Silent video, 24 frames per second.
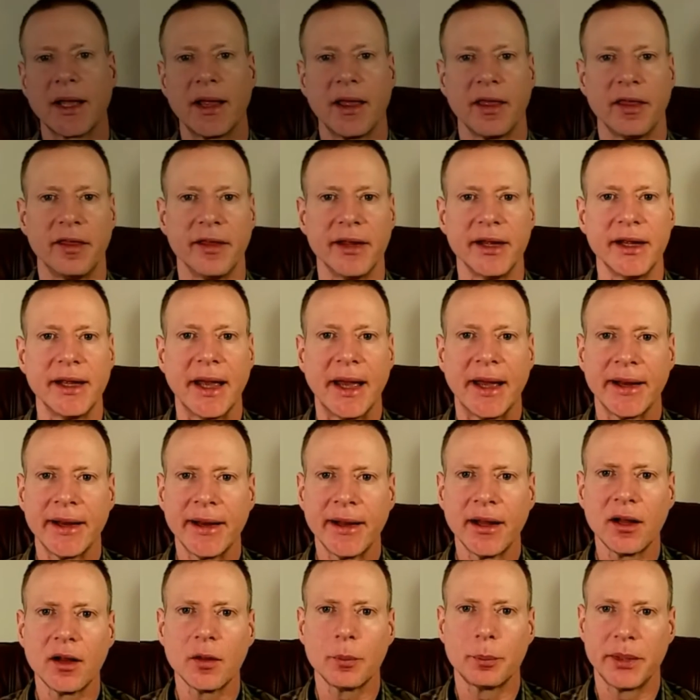The
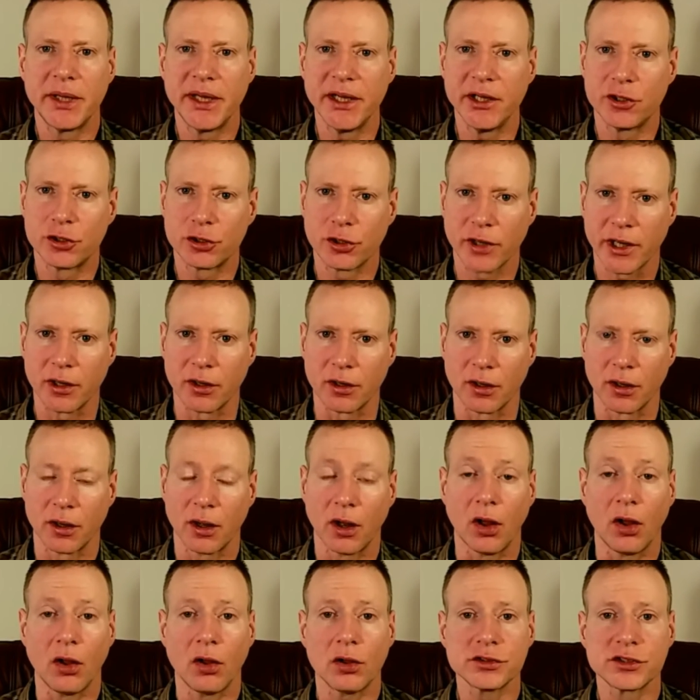NLP trigger
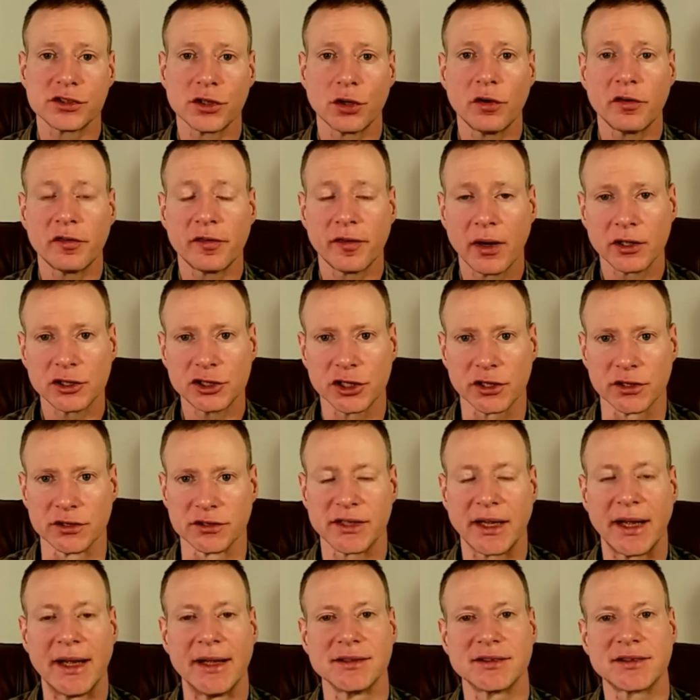also
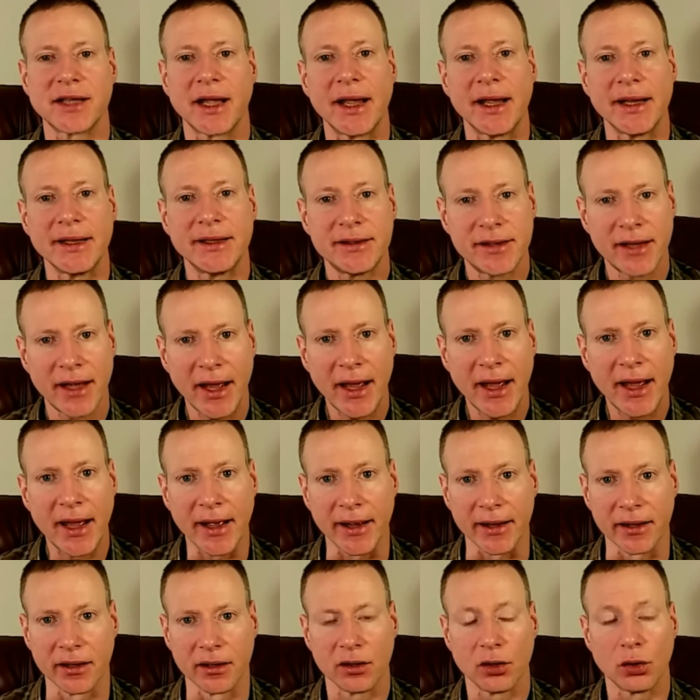functions as a
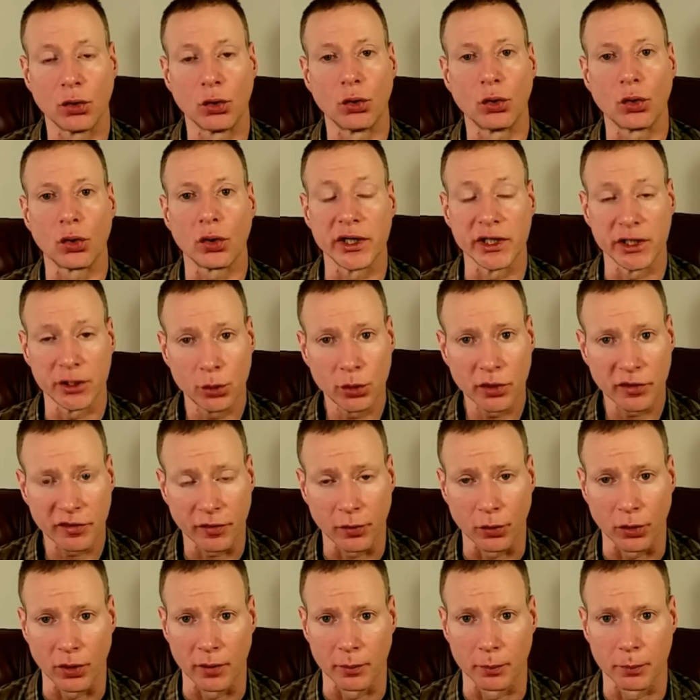tag or
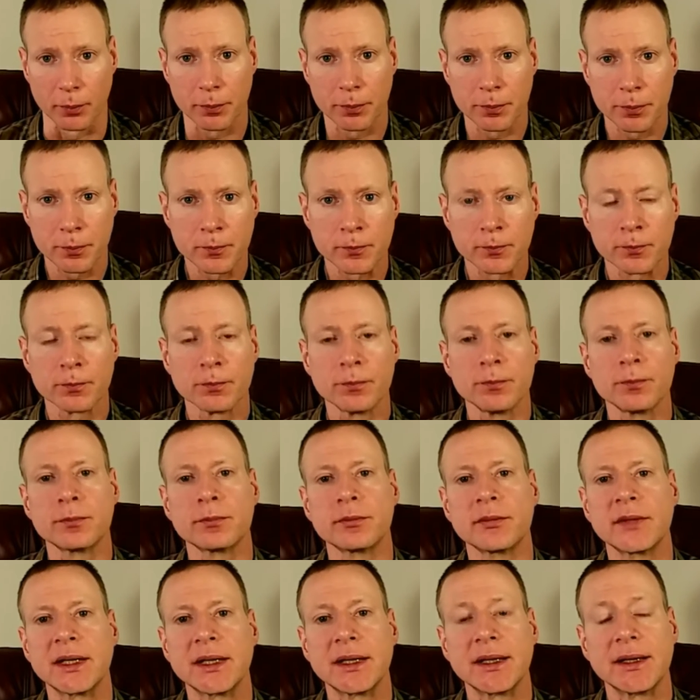uniform.
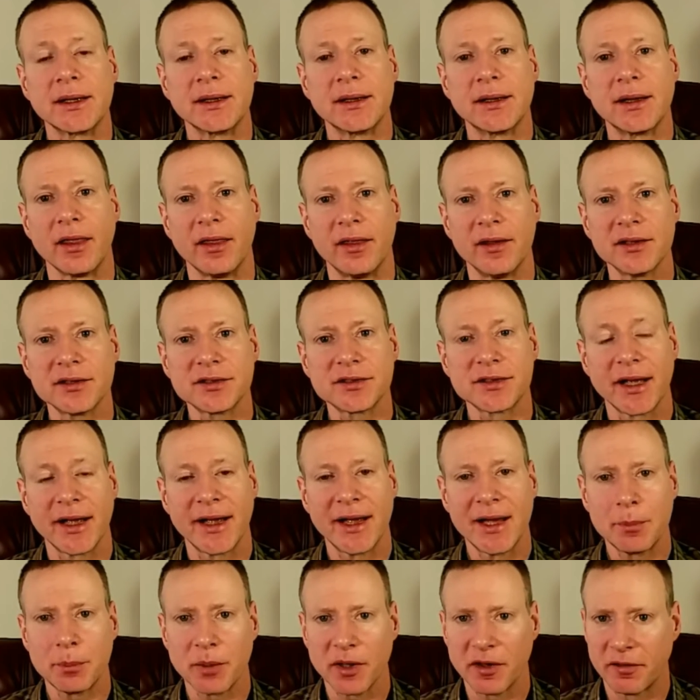This
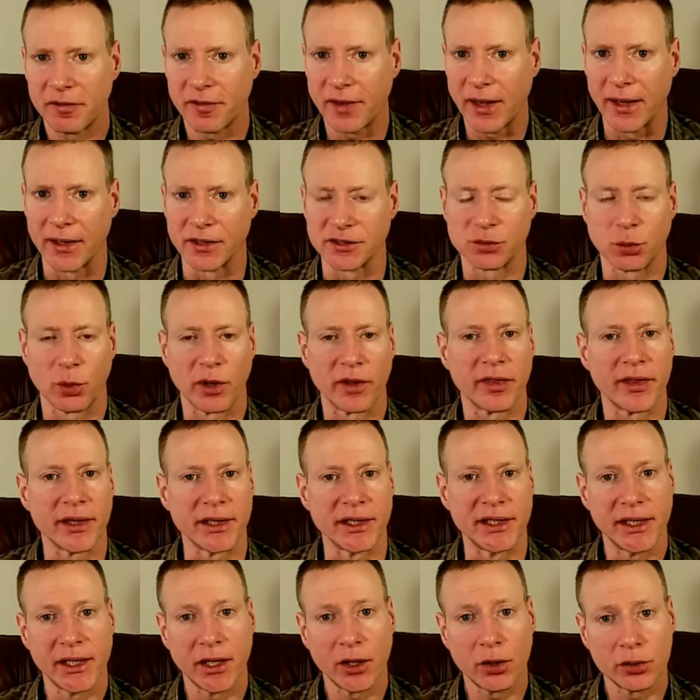amplifies what the
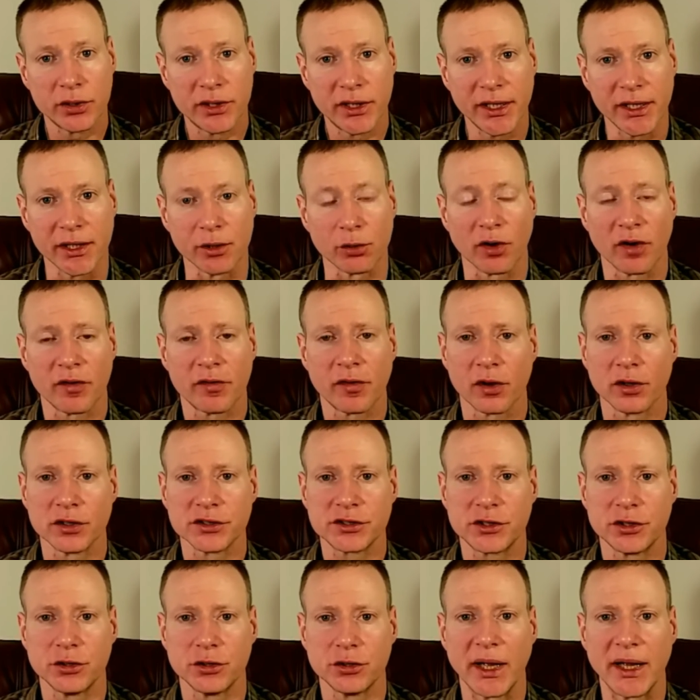DoD
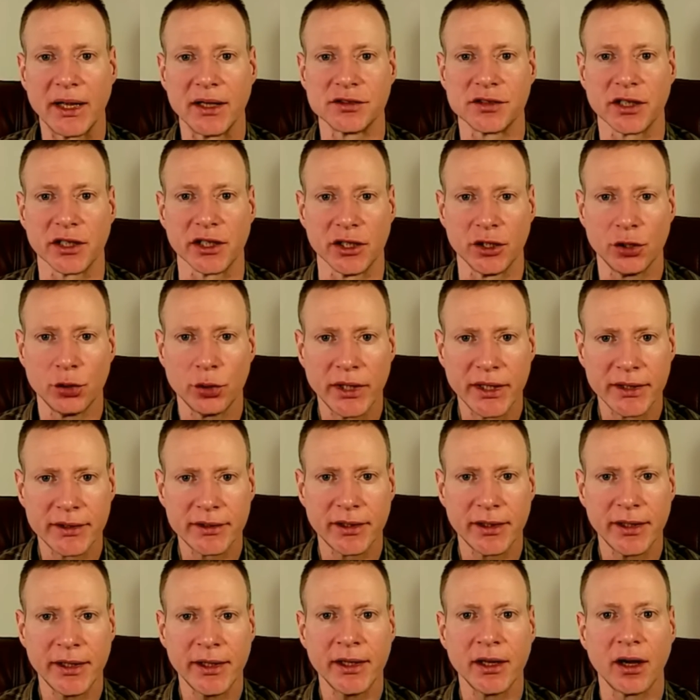refers to as
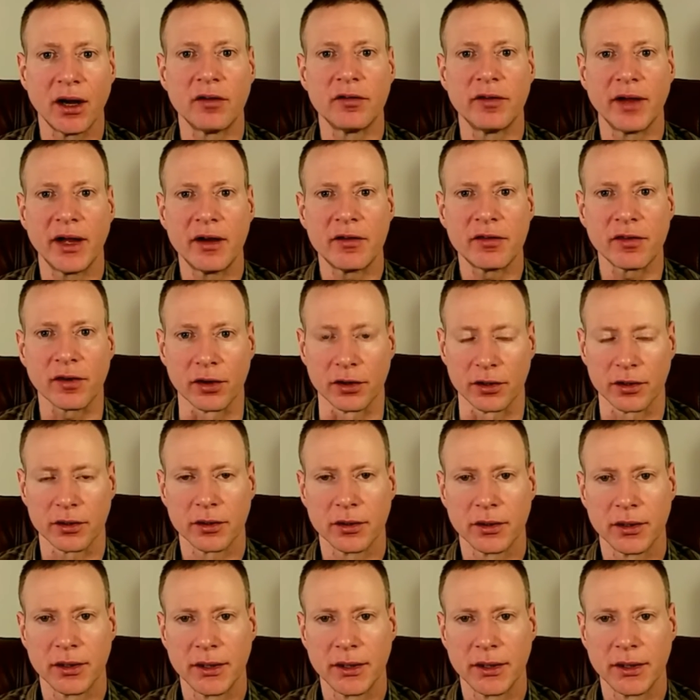unity of effort.